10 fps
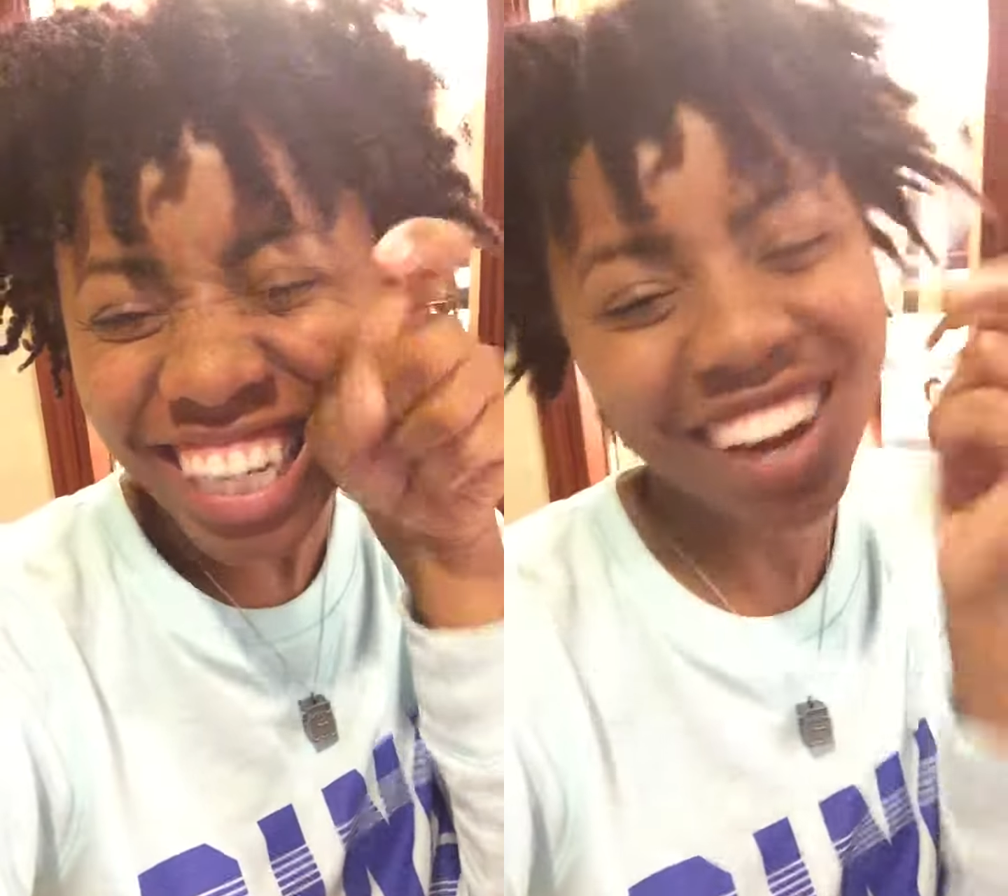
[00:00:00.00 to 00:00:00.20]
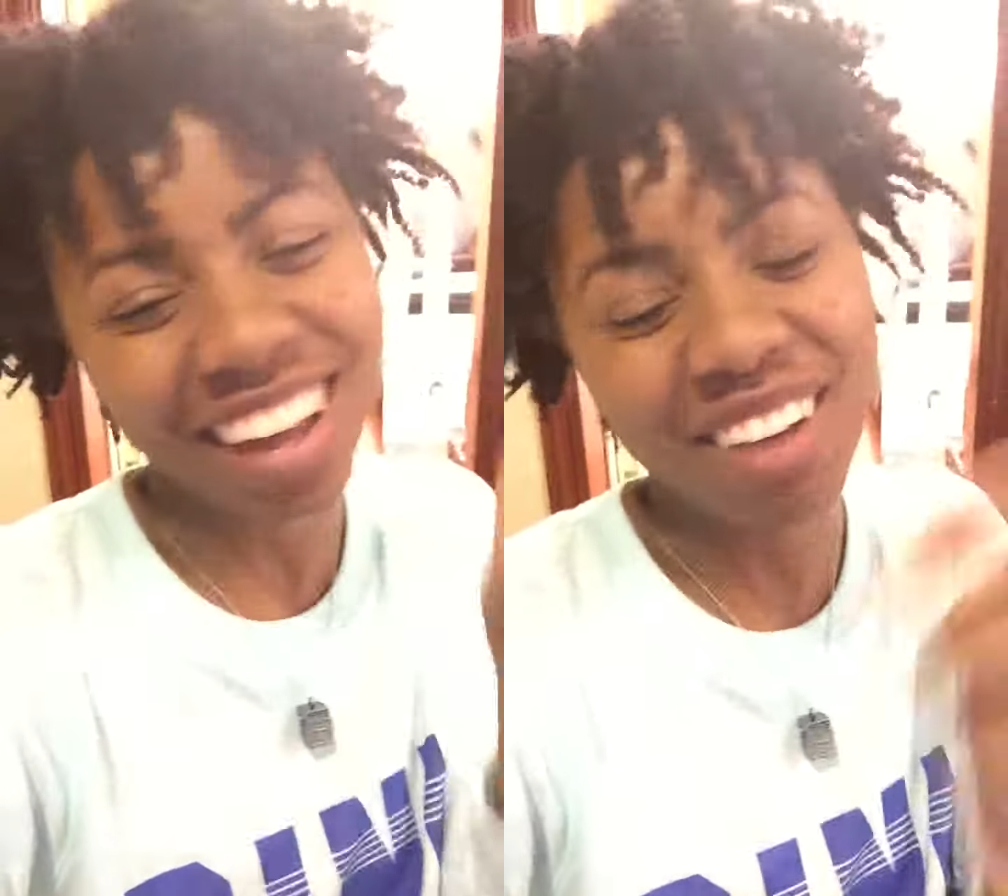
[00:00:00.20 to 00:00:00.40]

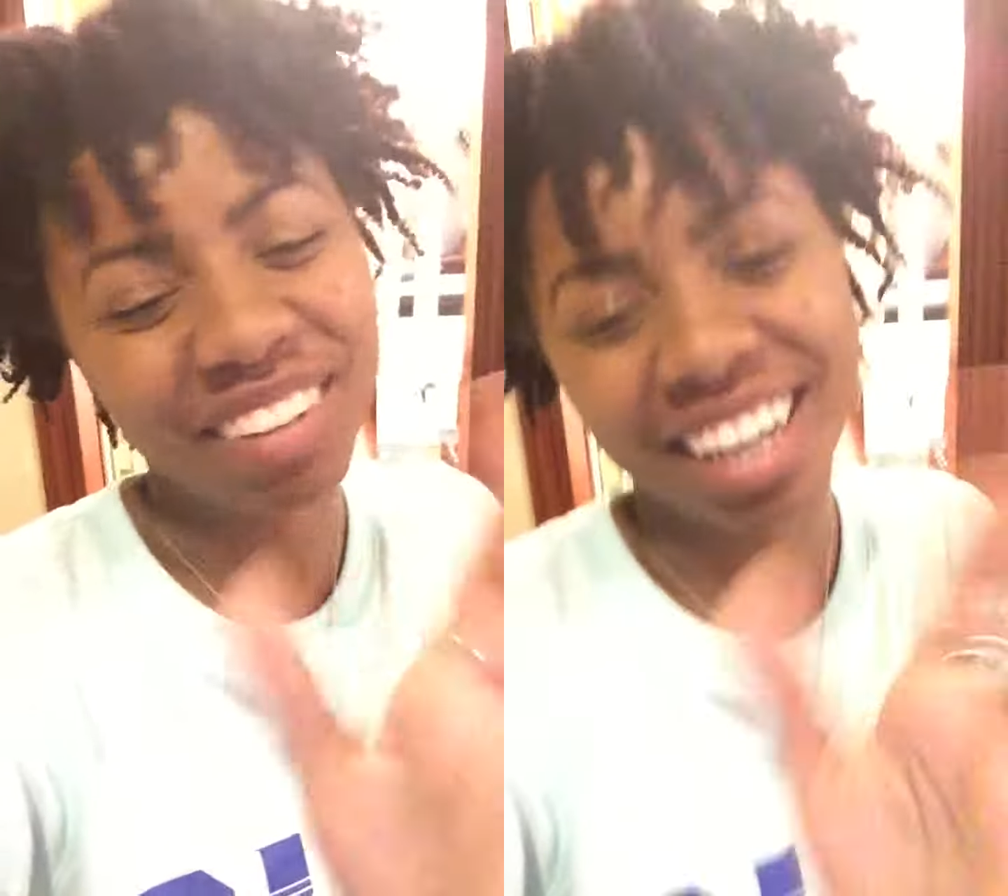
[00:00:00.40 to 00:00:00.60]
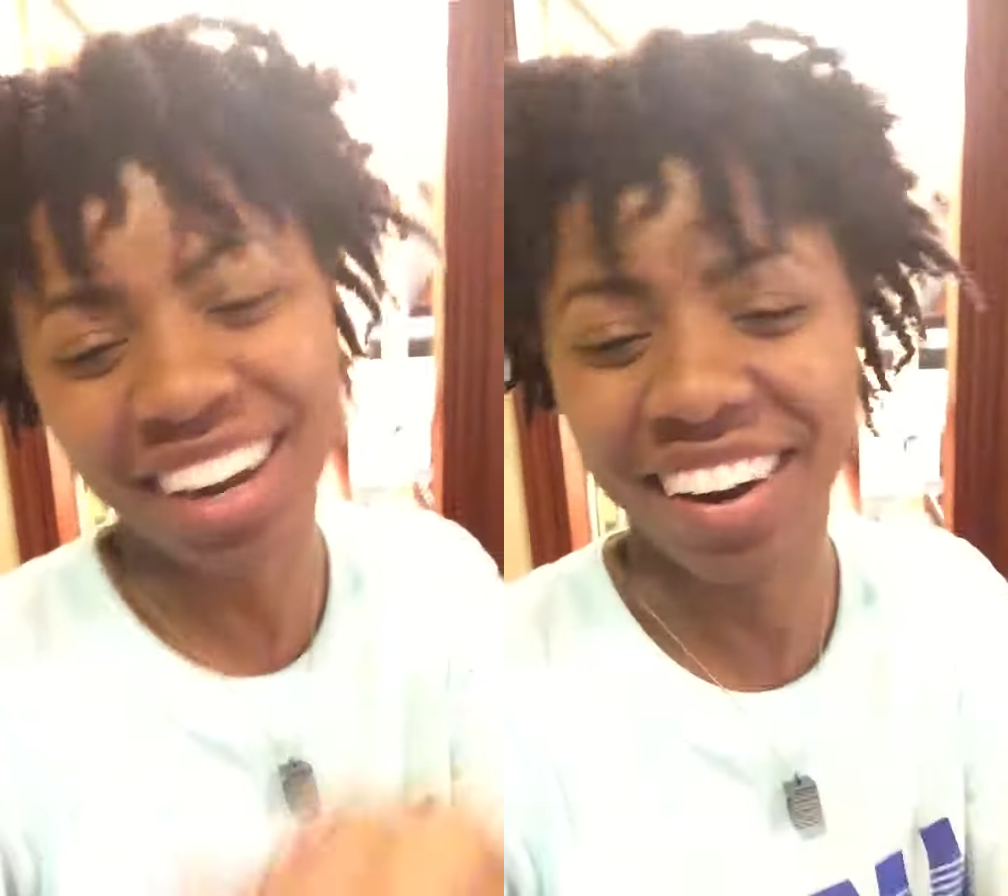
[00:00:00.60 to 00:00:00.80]
Okay, I'm
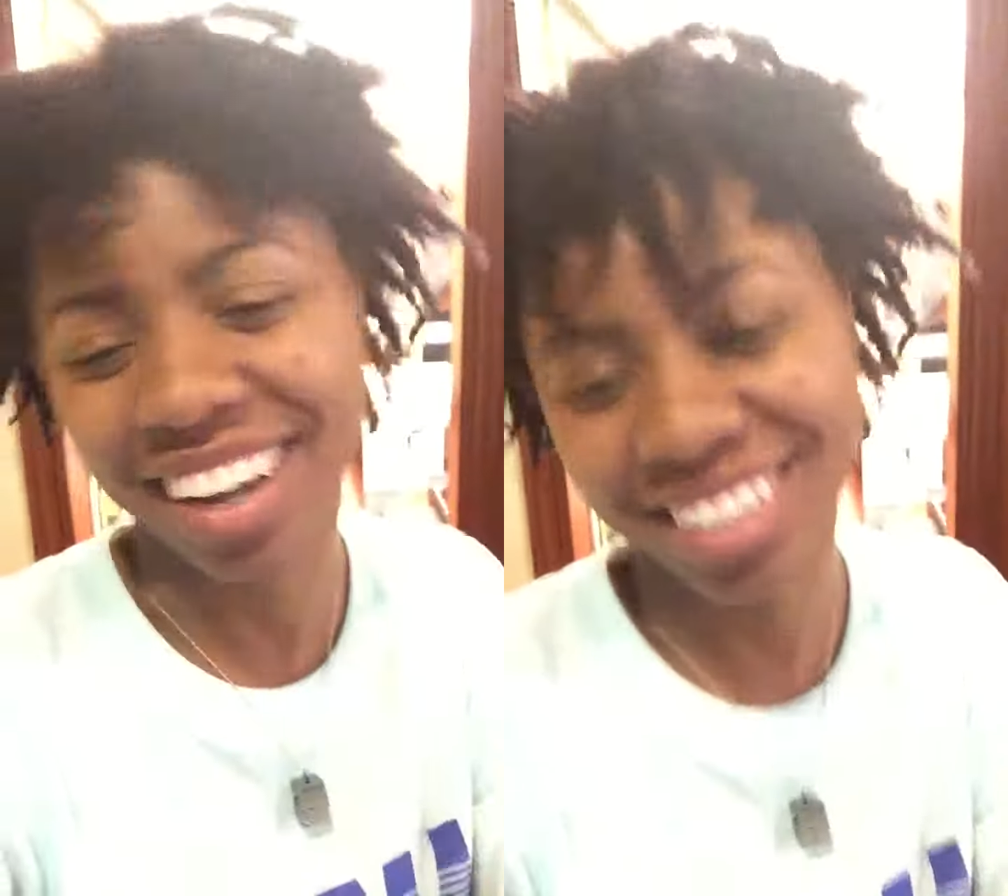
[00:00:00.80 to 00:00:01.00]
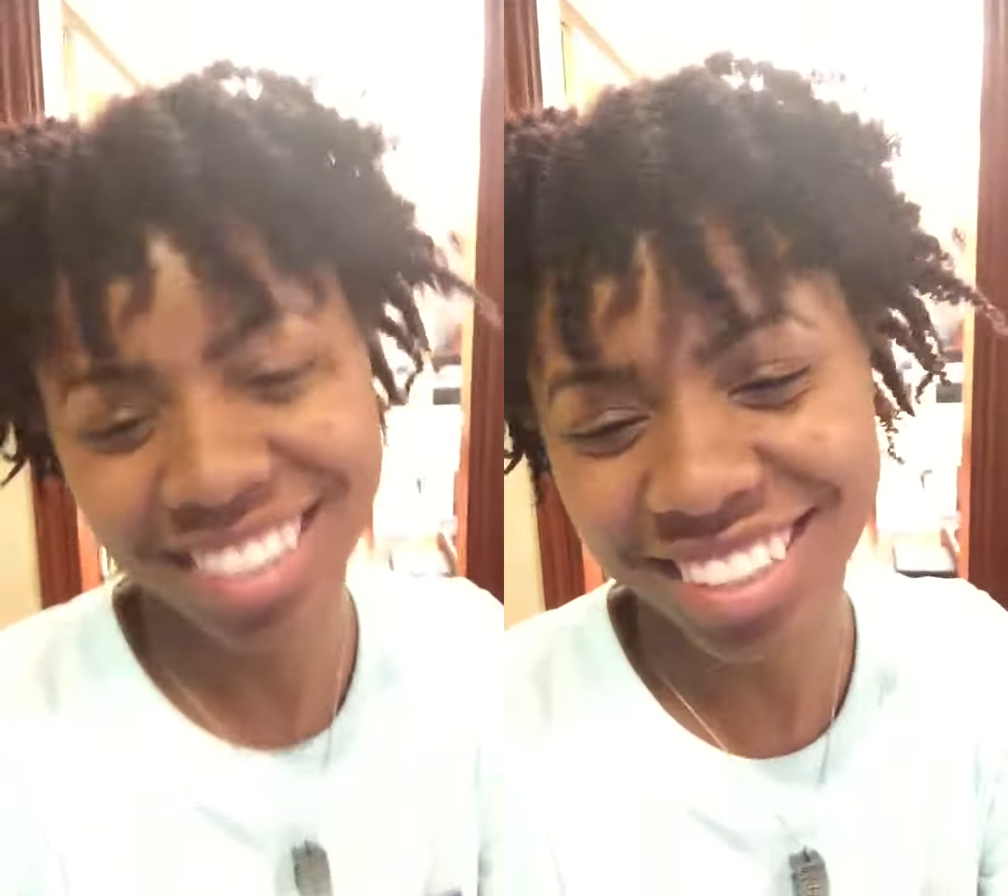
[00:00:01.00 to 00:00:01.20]
done. All right,
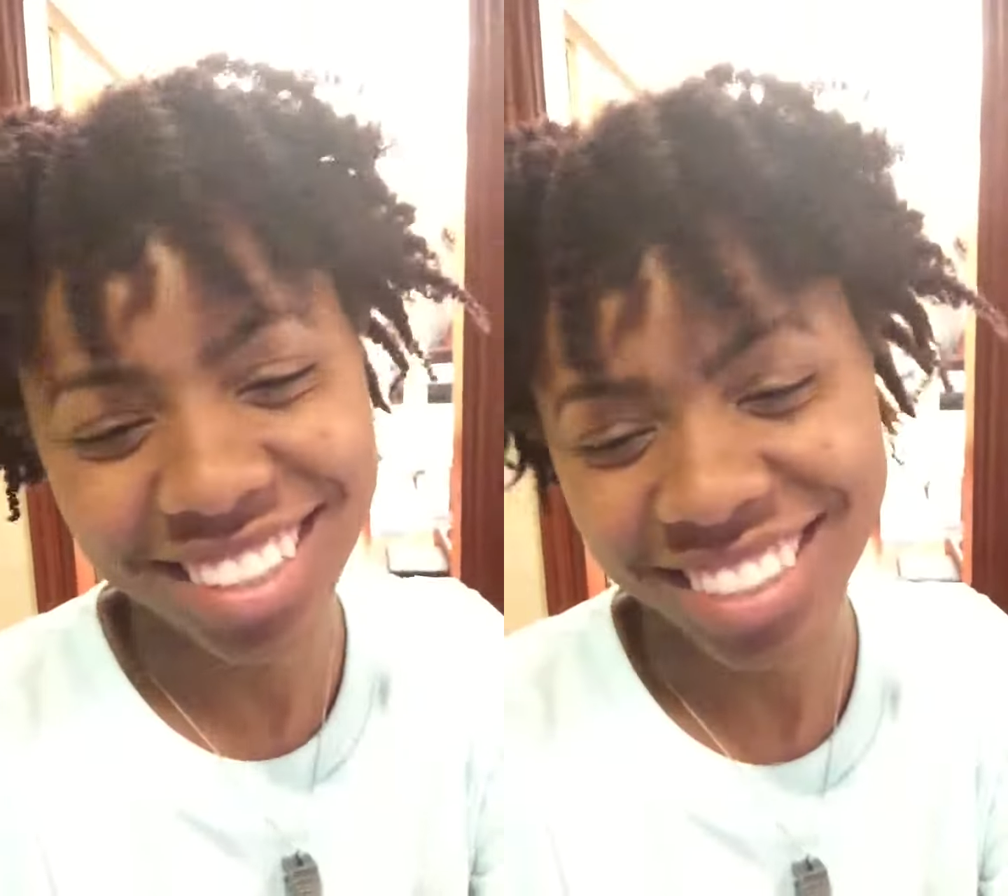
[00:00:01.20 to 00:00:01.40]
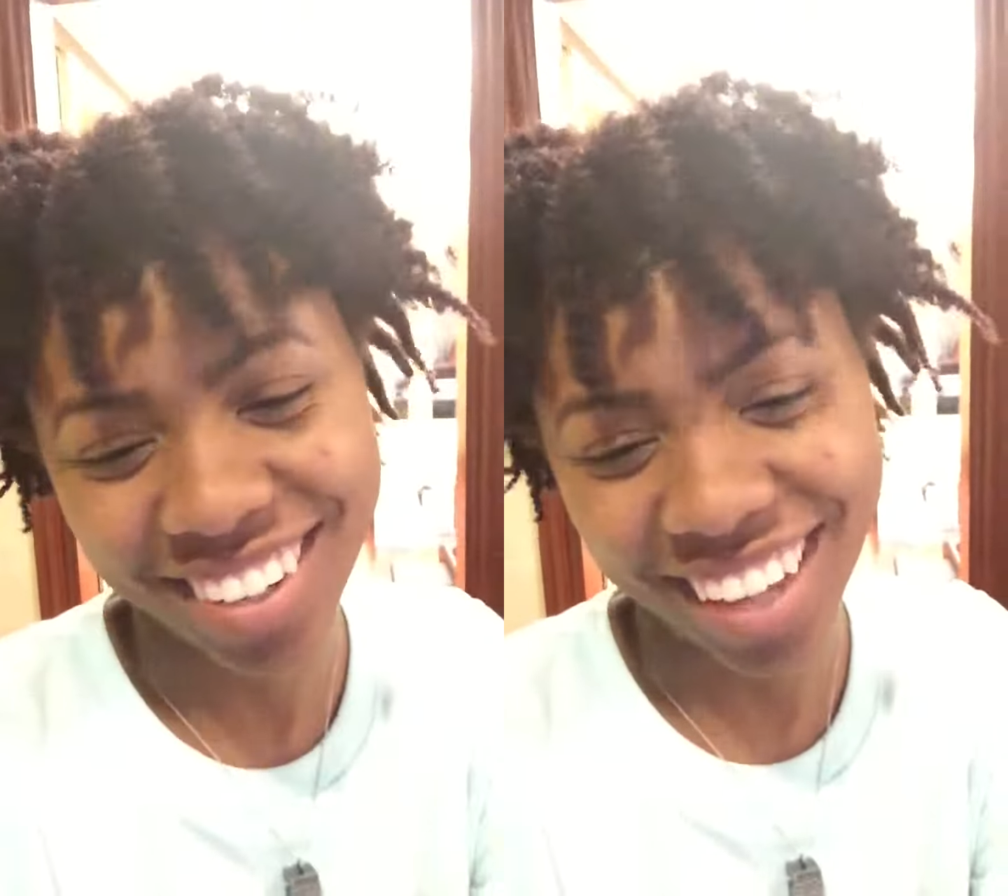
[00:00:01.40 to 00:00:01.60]
I'm
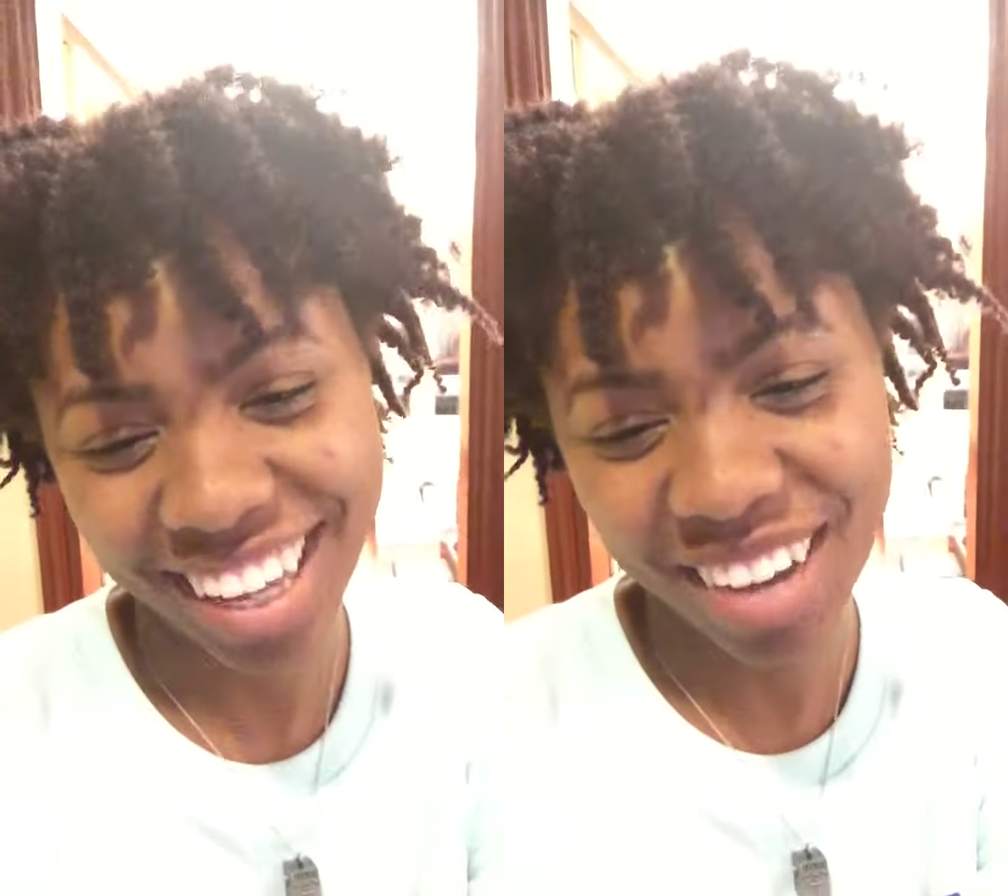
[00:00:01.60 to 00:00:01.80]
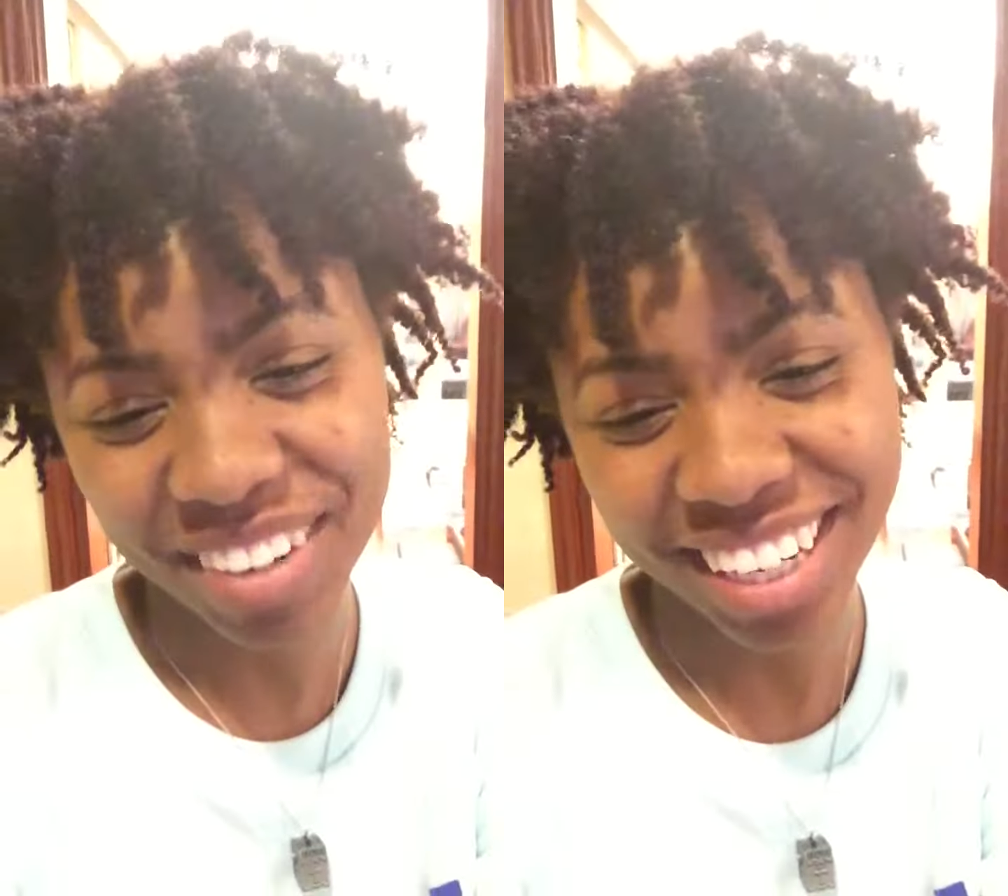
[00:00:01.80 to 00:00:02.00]
just okay.
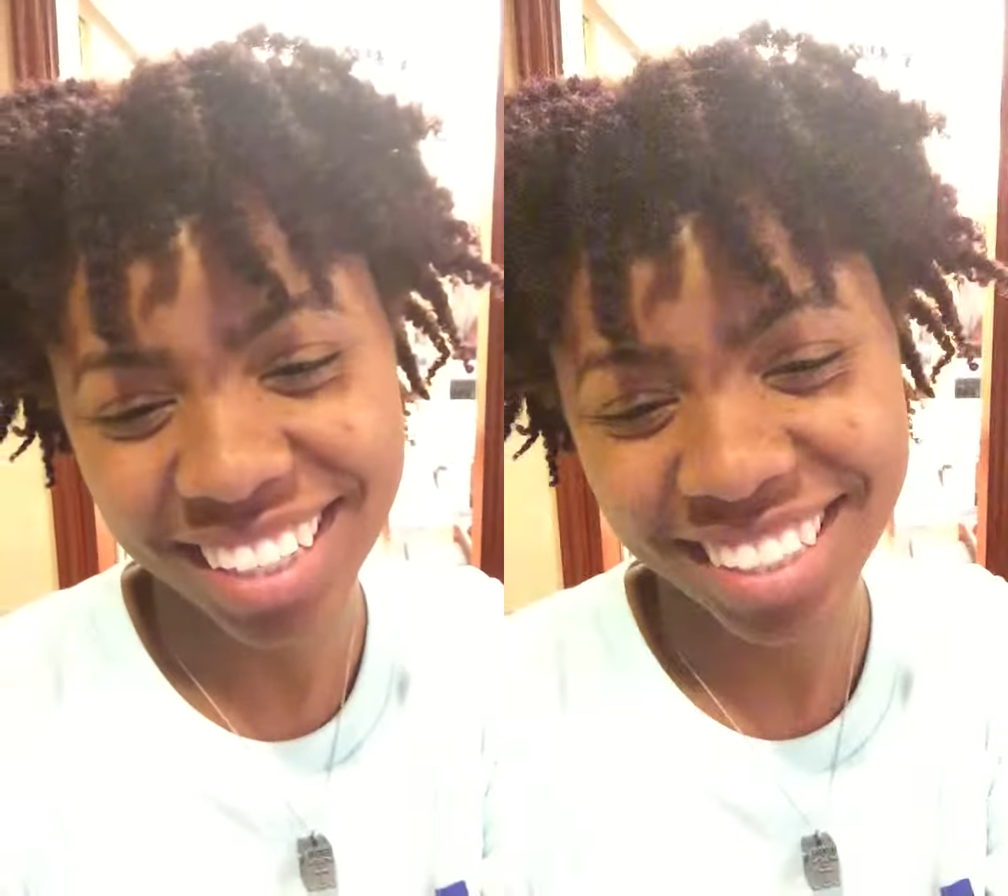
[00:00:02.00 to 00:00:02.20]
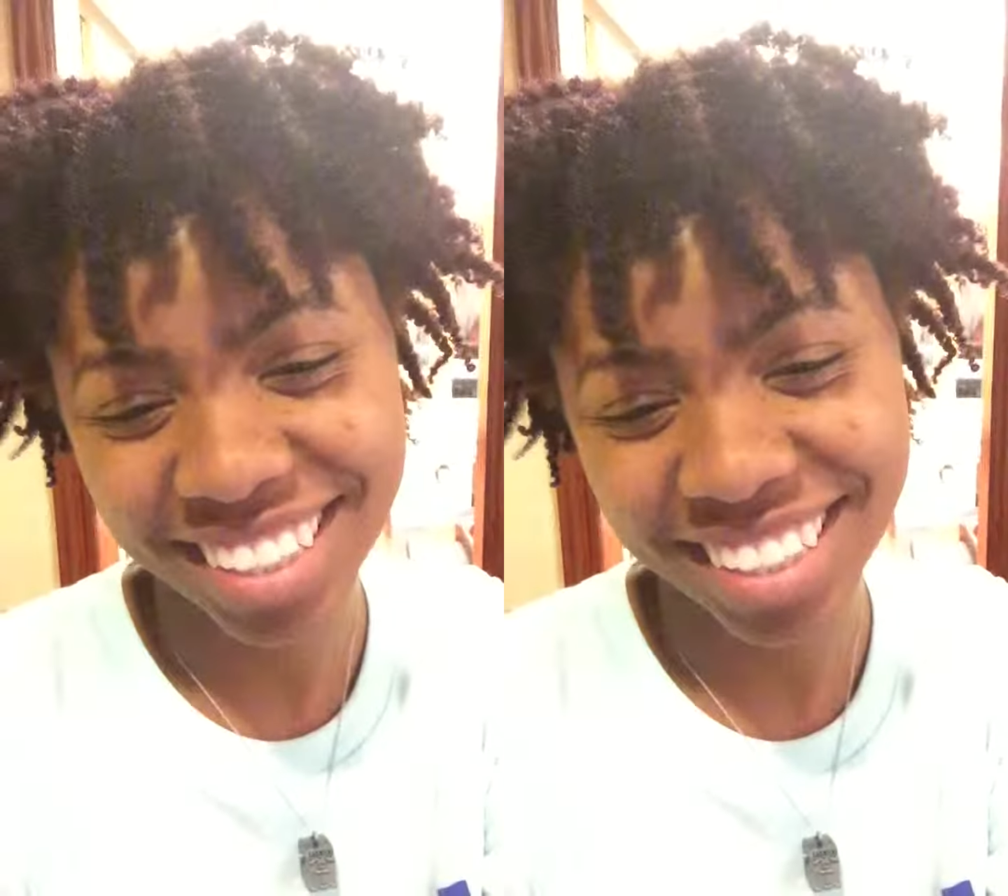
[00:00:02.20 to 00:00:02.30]
I'm done.